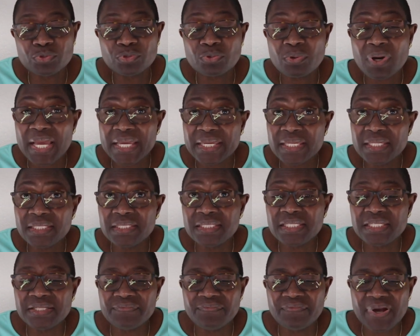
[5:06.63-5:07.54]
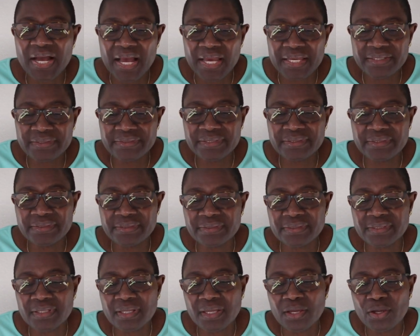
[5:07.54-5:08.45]
tracking
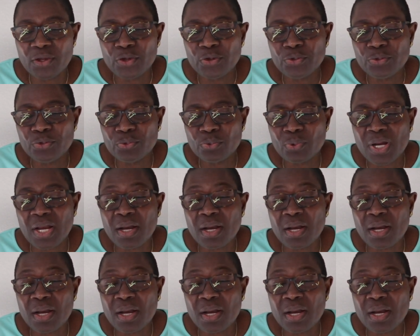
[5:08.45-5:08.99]
devices you